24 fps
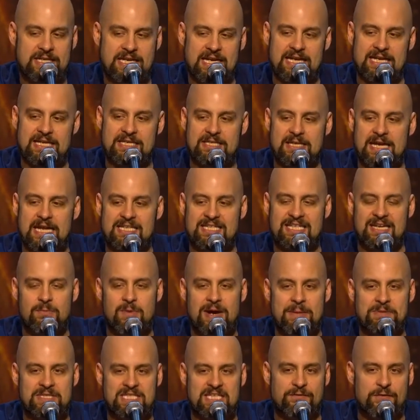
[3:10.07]
is it's
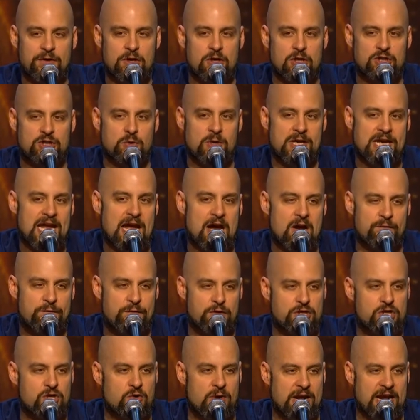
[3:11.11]
sometimes difficult to account
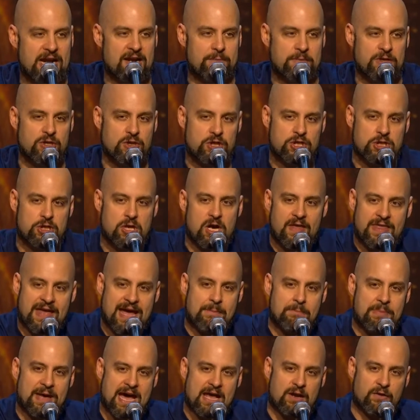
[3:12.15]
for terrain. I mean, you saw
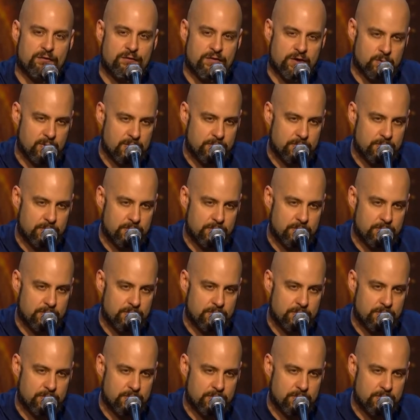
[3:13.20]
that battlefield.